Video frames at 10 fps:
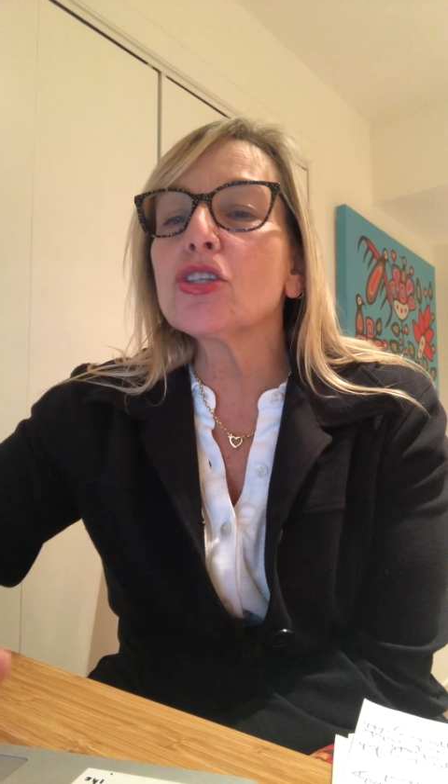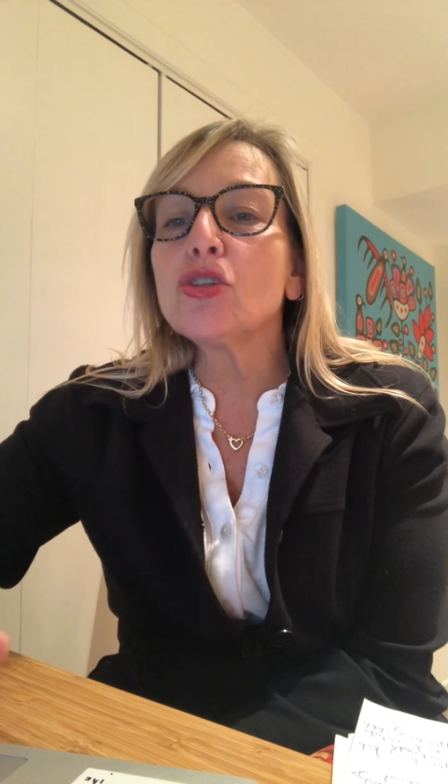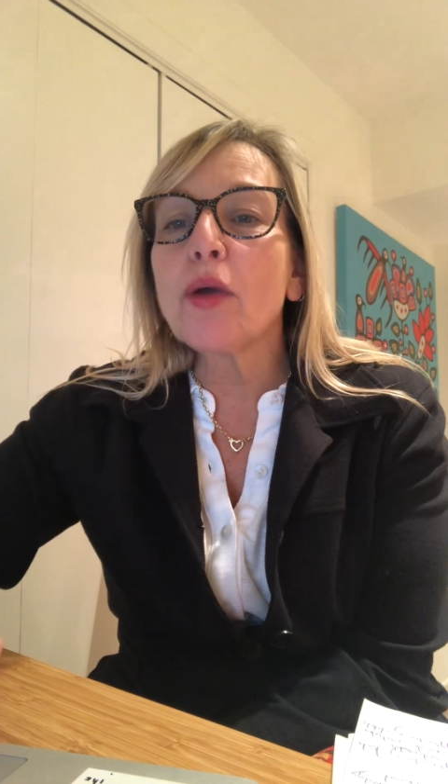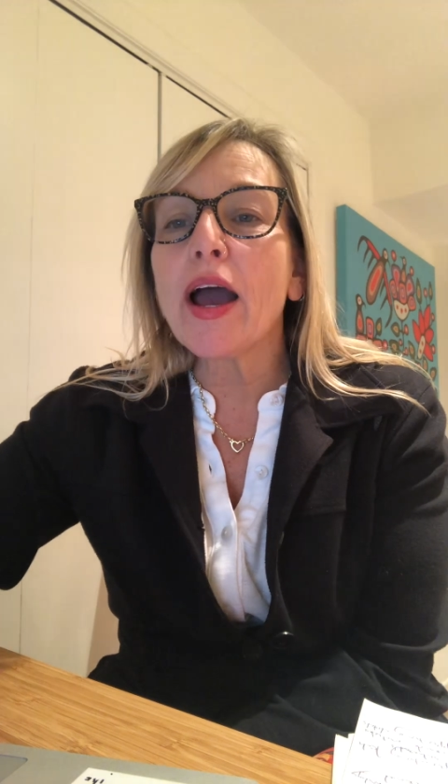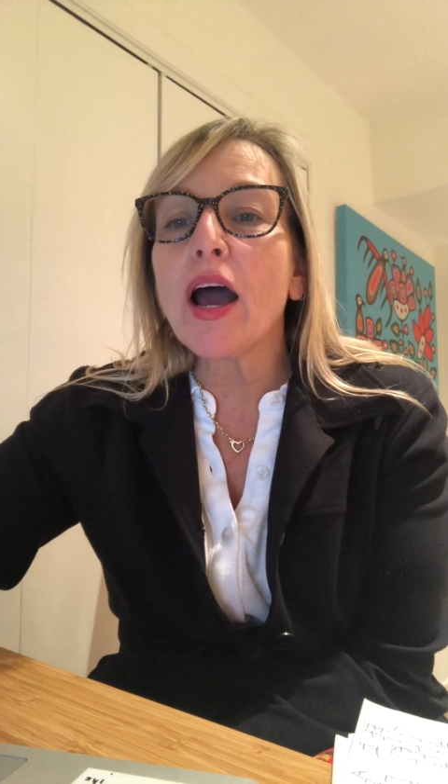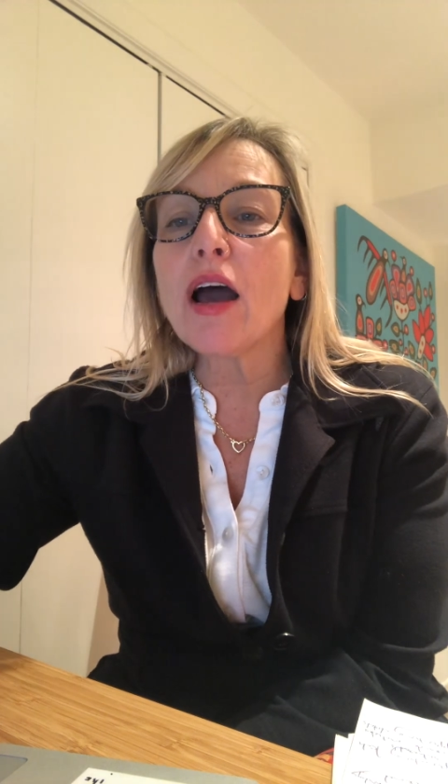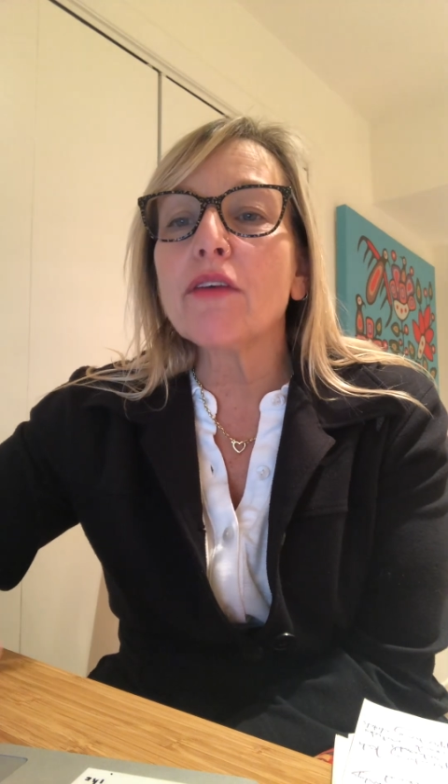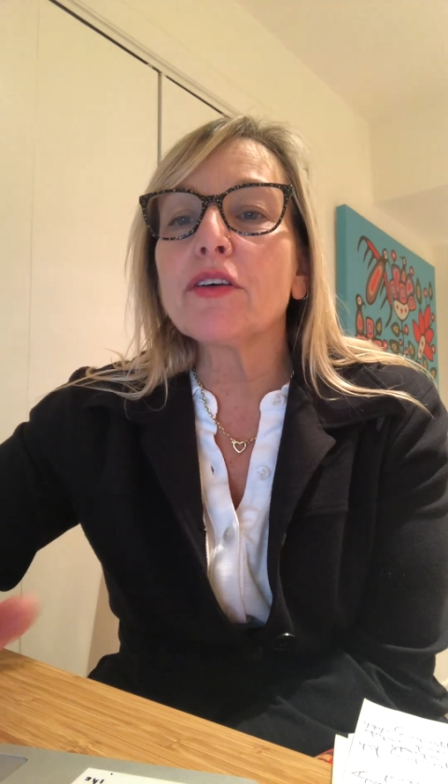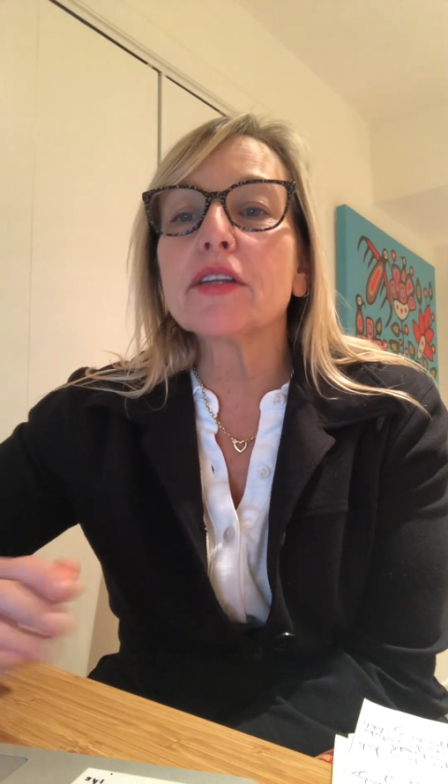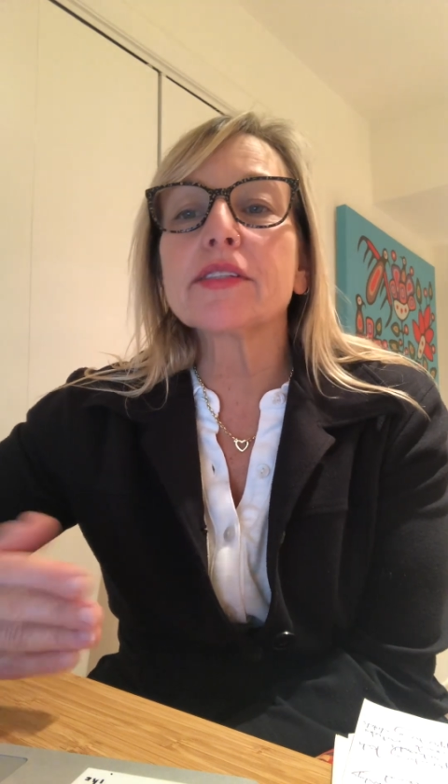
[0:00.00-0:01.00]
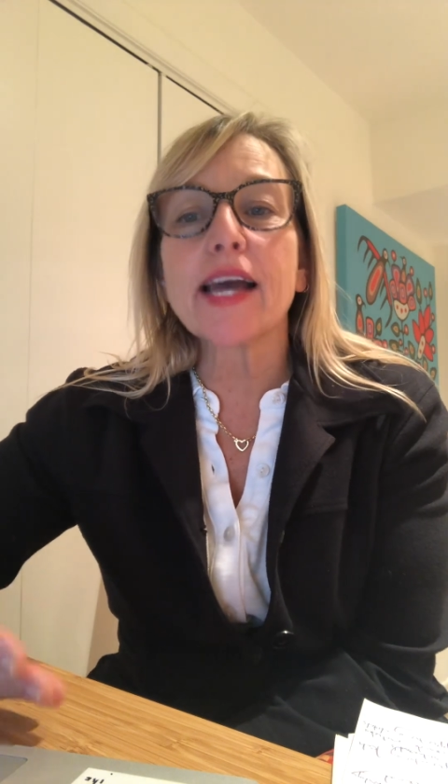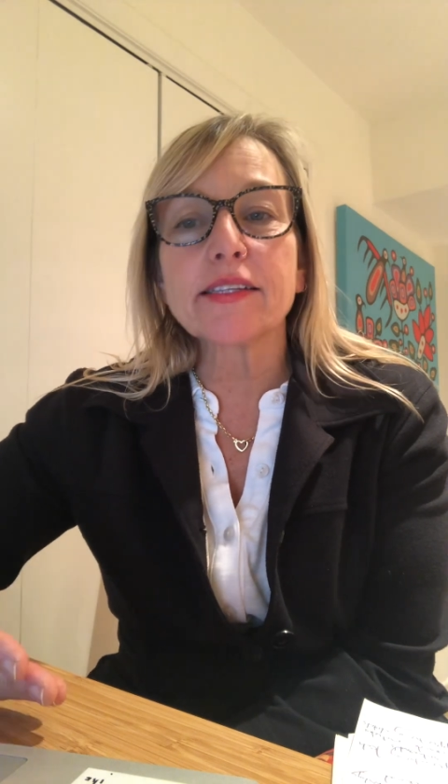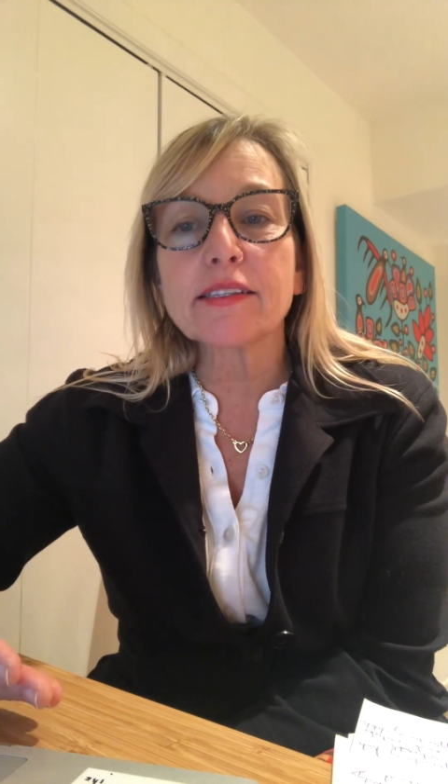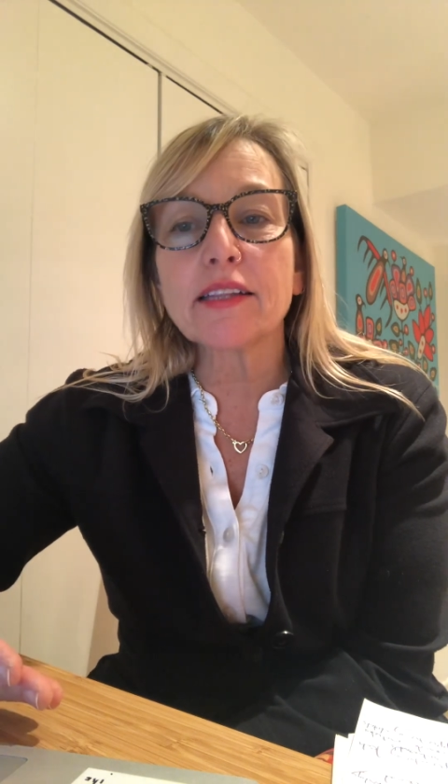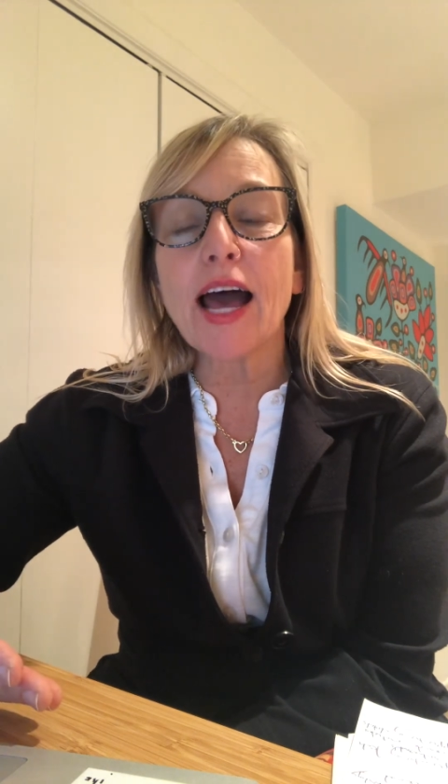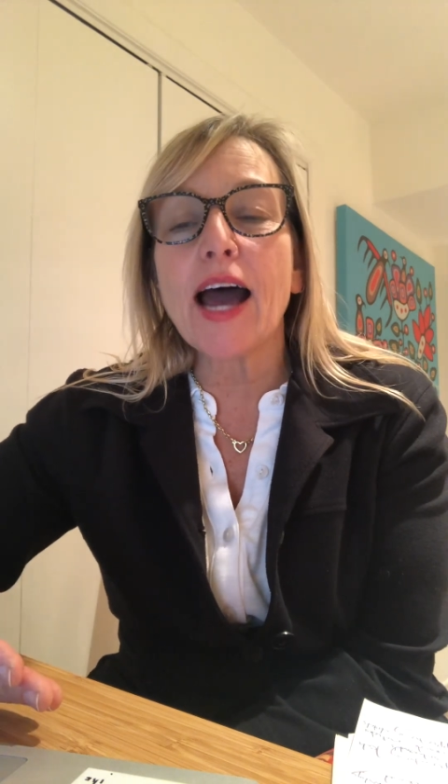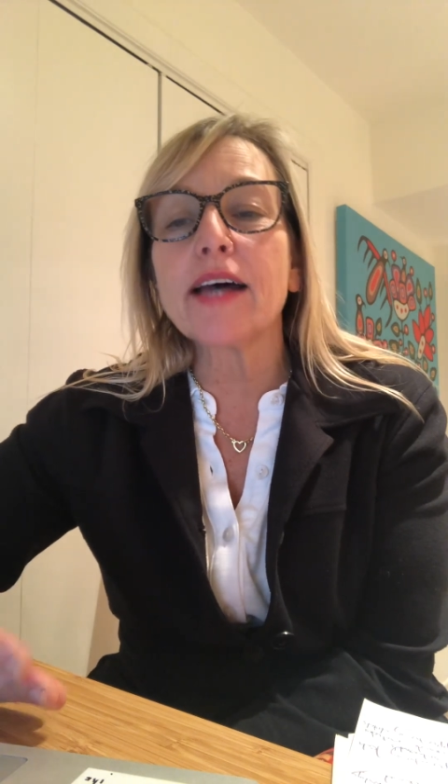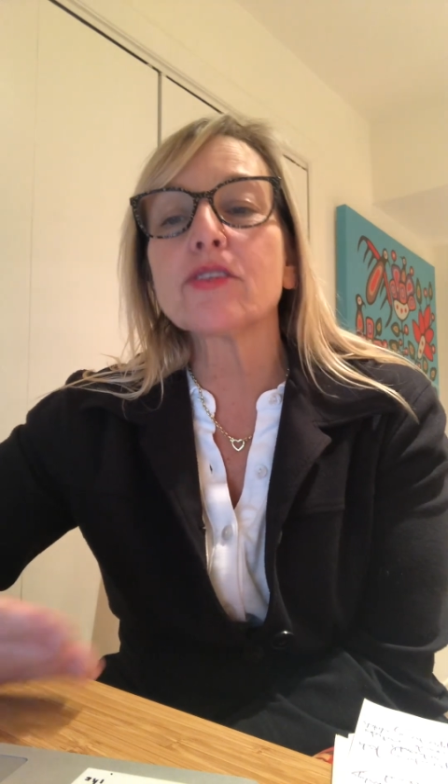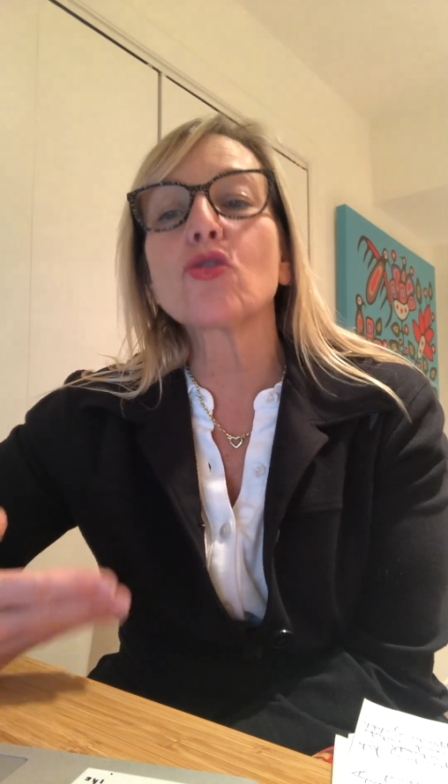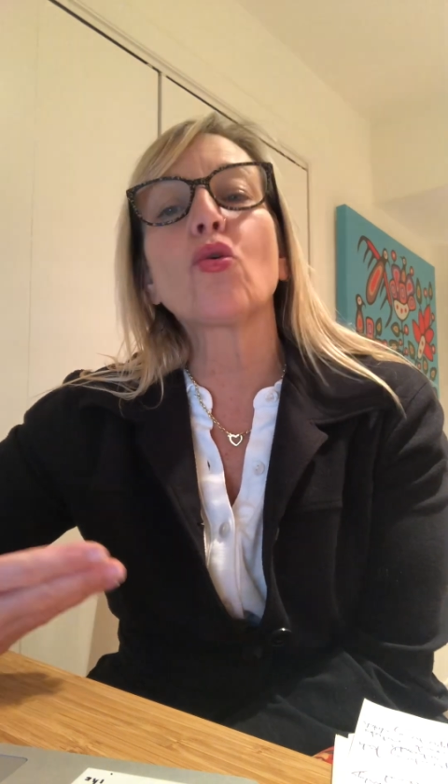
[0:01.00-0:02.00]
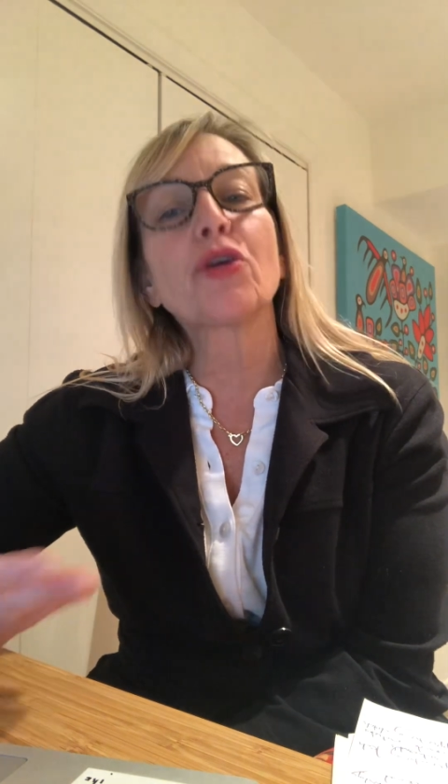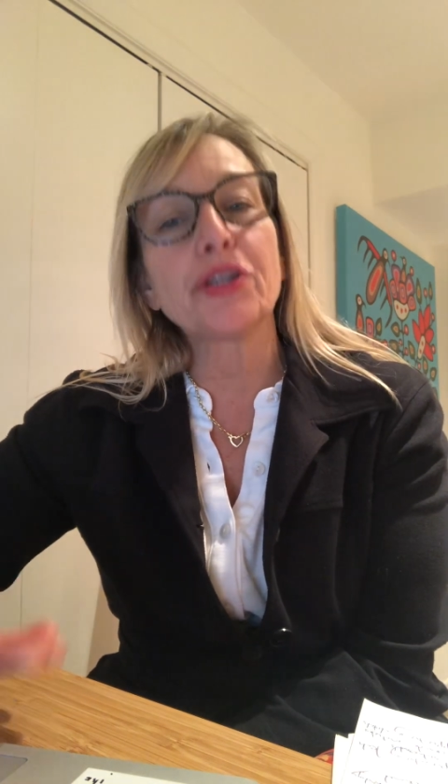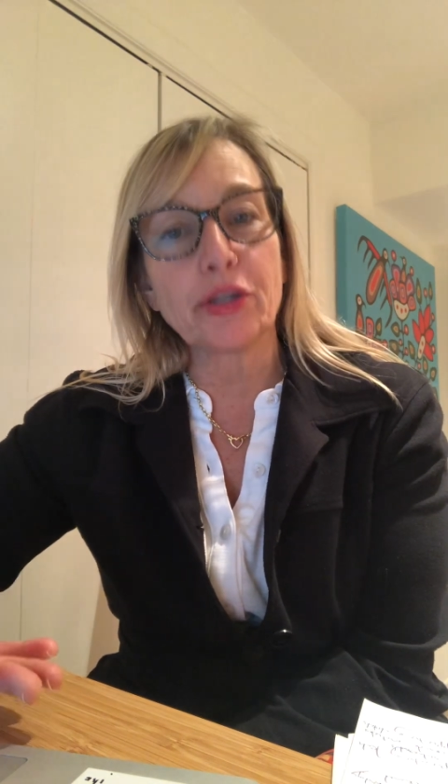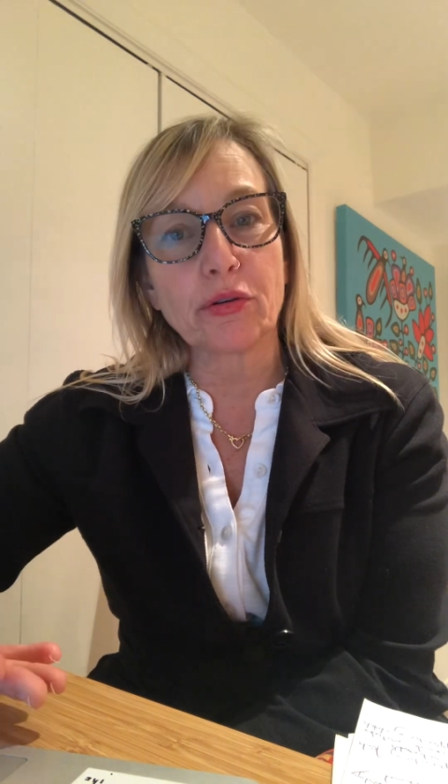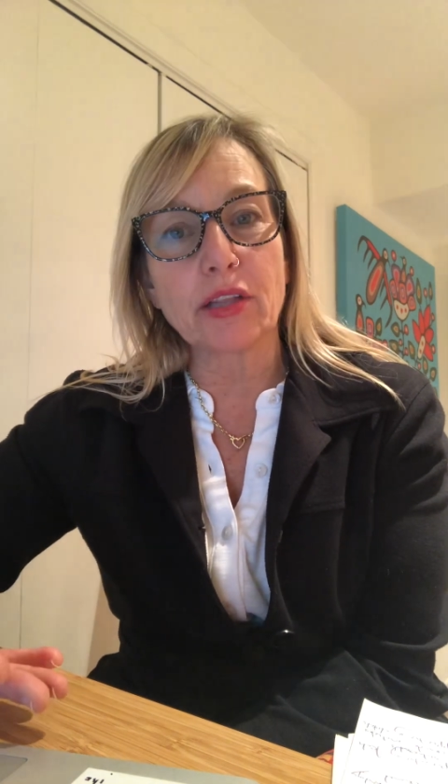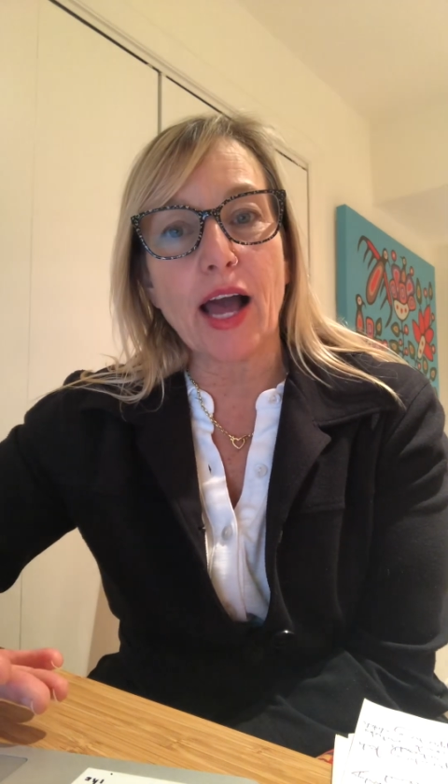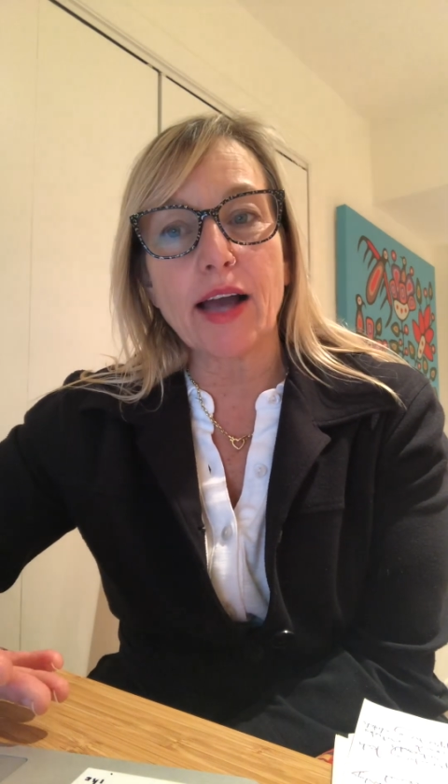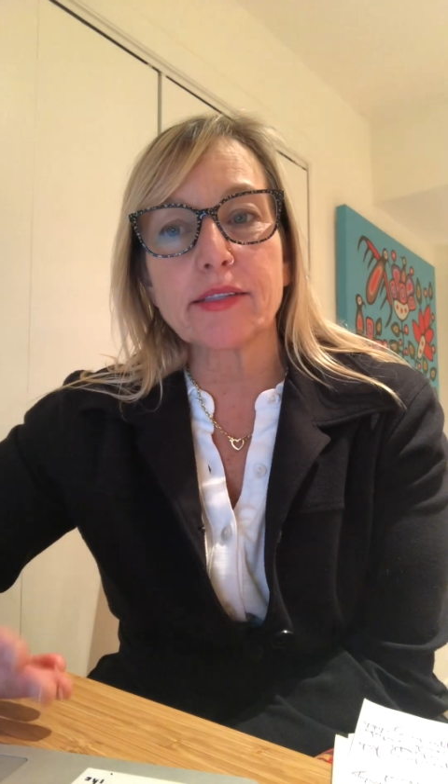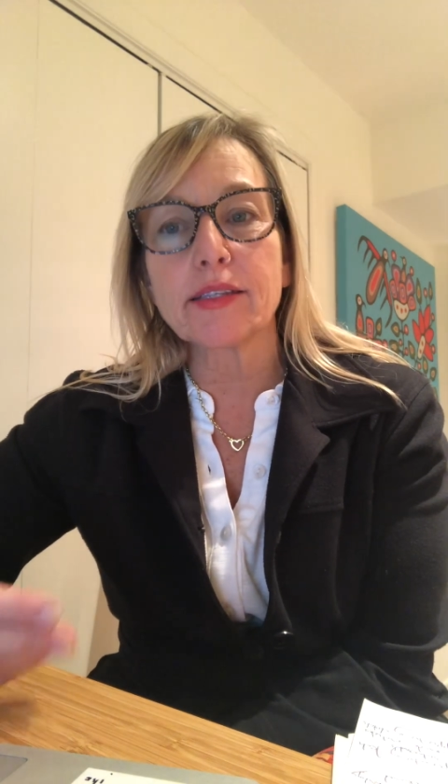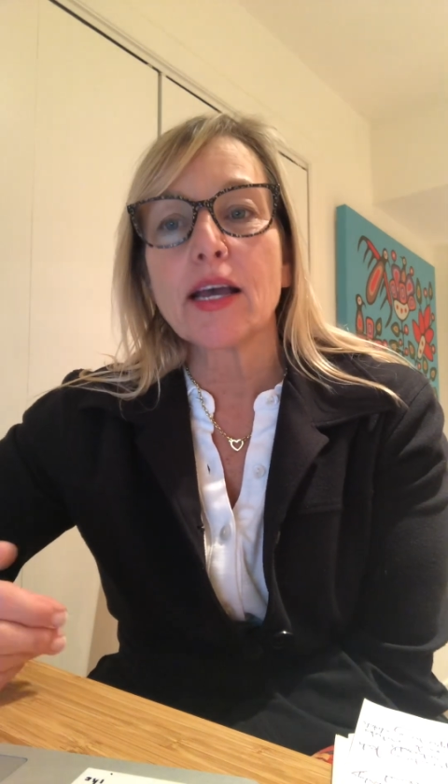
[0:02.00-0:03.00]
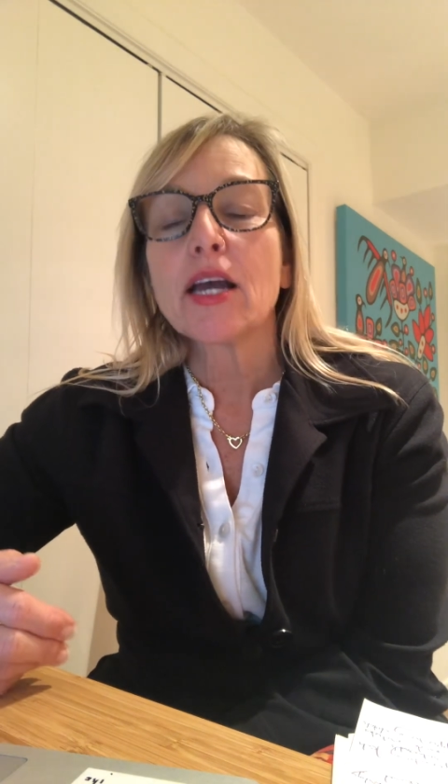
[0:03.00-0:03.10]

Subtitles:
you have test class or a new class.